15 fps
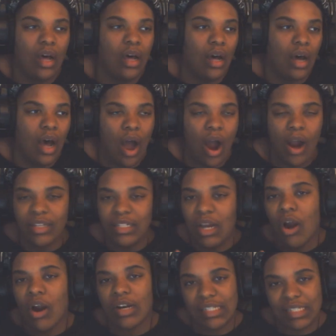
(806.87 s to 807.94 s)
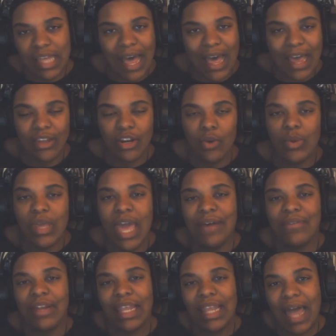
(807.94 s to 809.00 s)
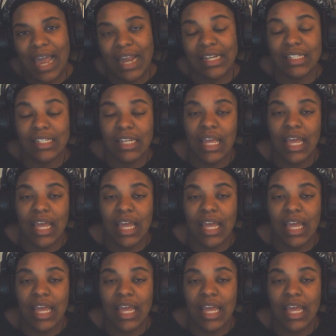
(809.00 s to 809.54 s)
our dark side. You know, we have a light